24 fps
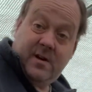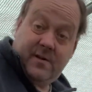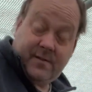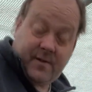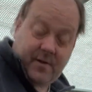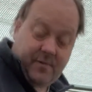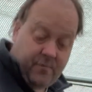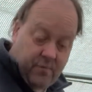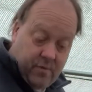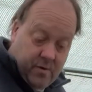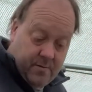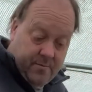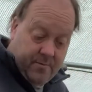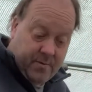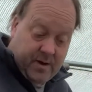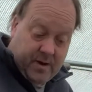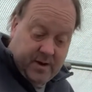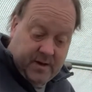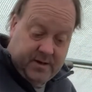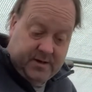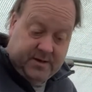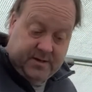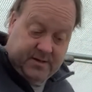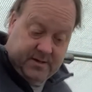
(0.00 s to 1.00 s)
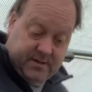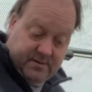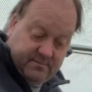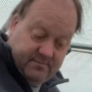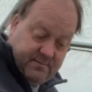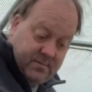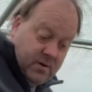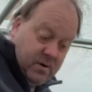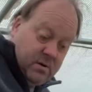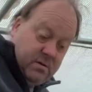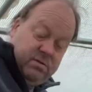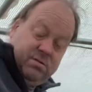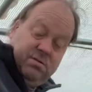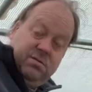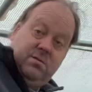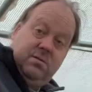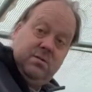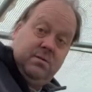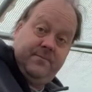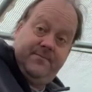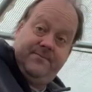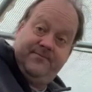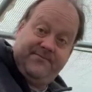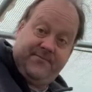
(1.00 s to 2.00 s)
the runner beans,
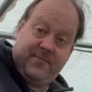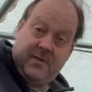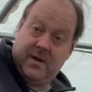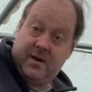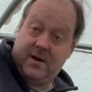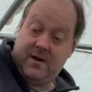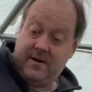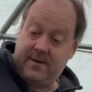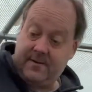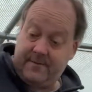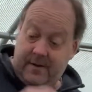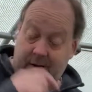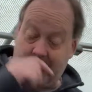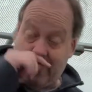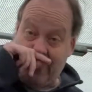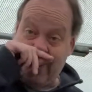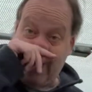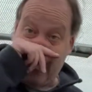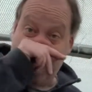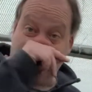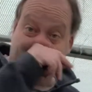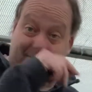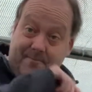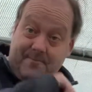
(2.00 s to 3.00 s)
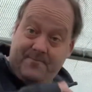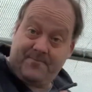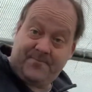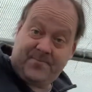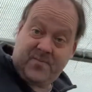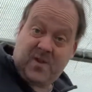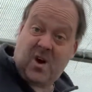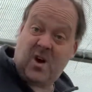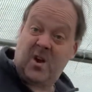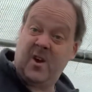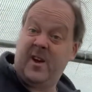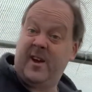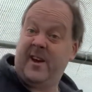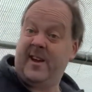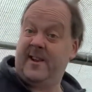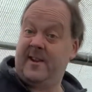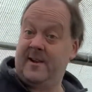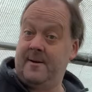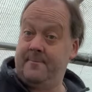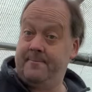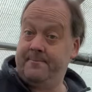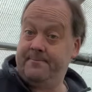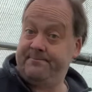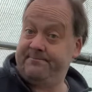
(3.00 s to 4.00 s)
they grow and I eat
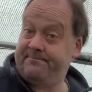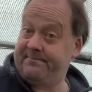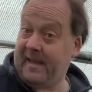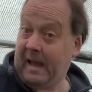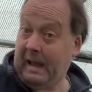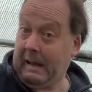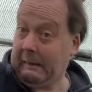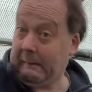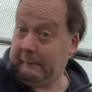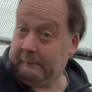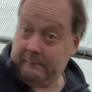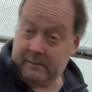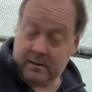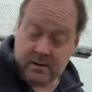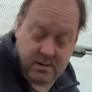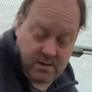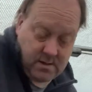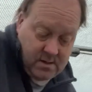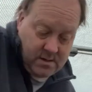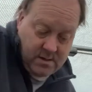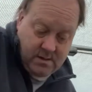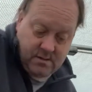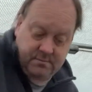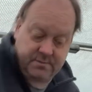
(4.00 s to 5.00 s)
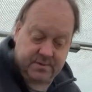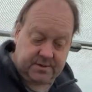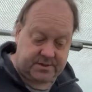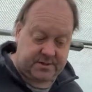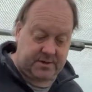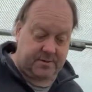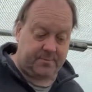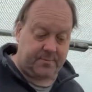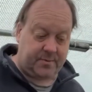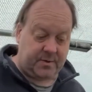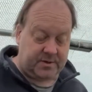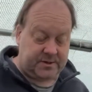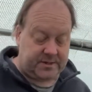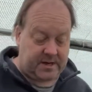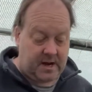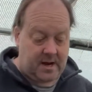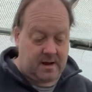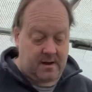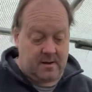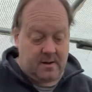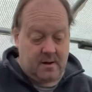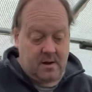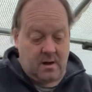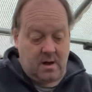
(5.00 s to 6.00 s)
them. It's as simple as that.
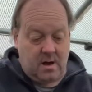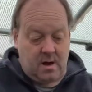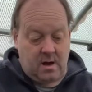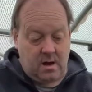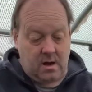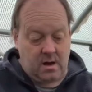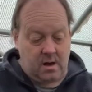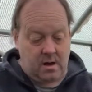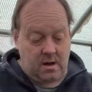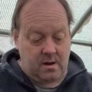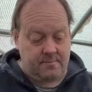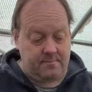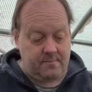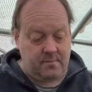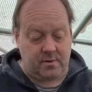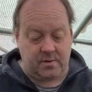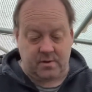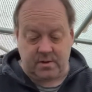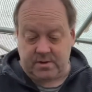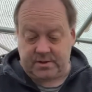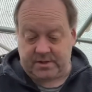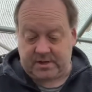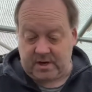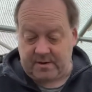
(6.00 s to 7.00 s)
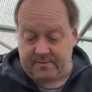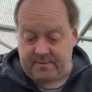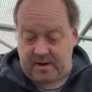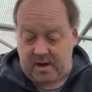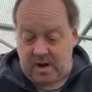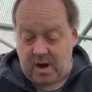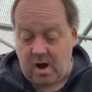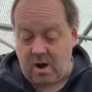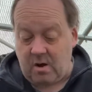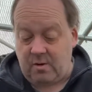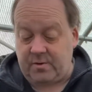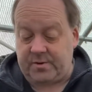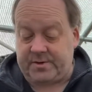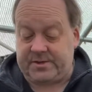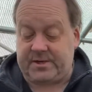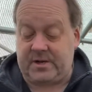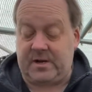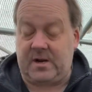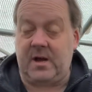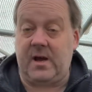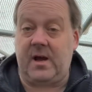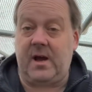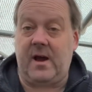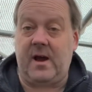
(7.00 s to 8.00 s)
There's going to be loads in
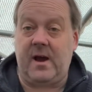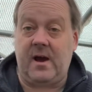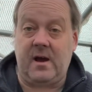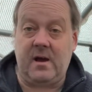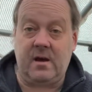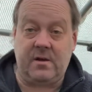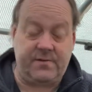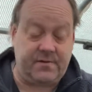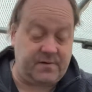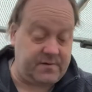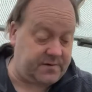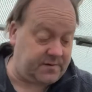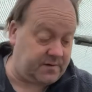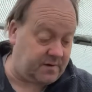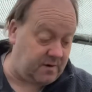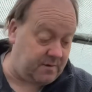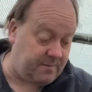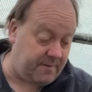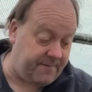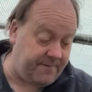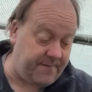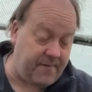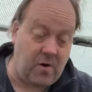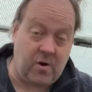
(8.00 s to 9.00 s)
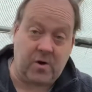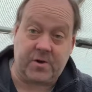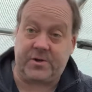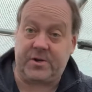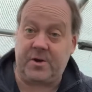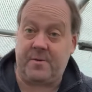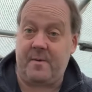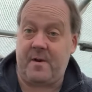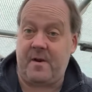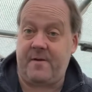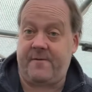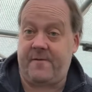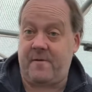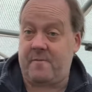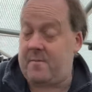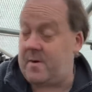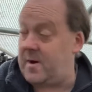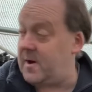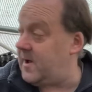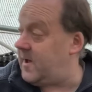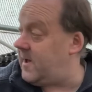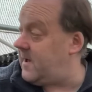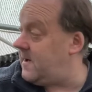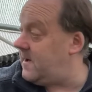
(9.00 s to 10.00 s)
here. There's going to be far too many for
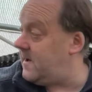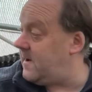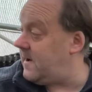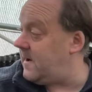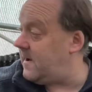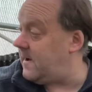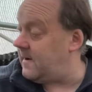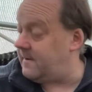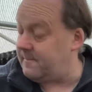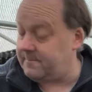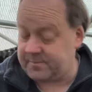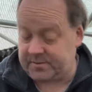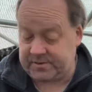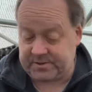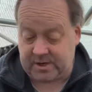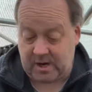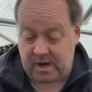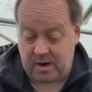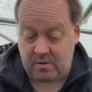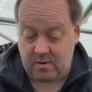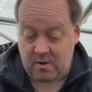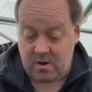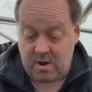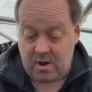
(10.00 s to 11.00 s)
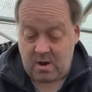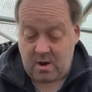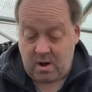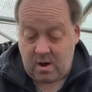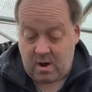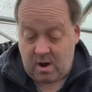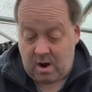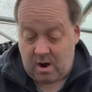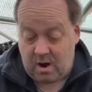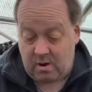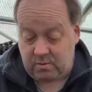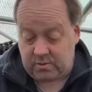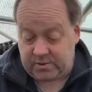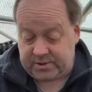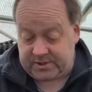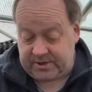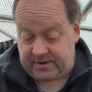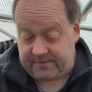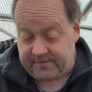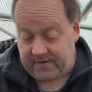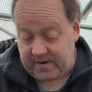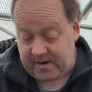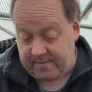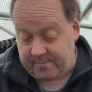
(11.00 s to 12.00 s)
me. So I will see
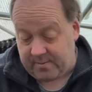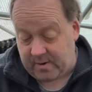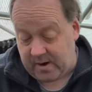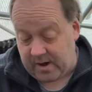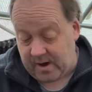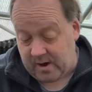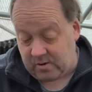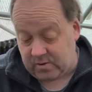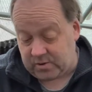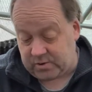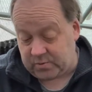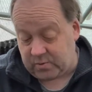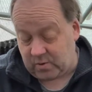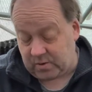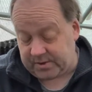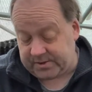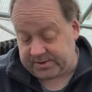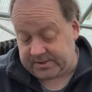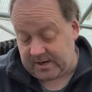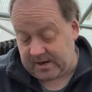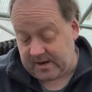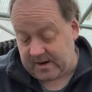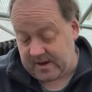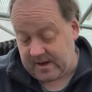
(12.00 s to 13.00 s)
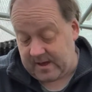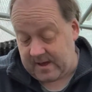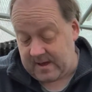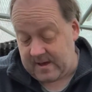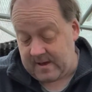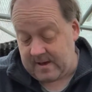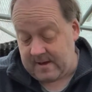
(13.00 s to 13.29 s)
if anybody else wants any.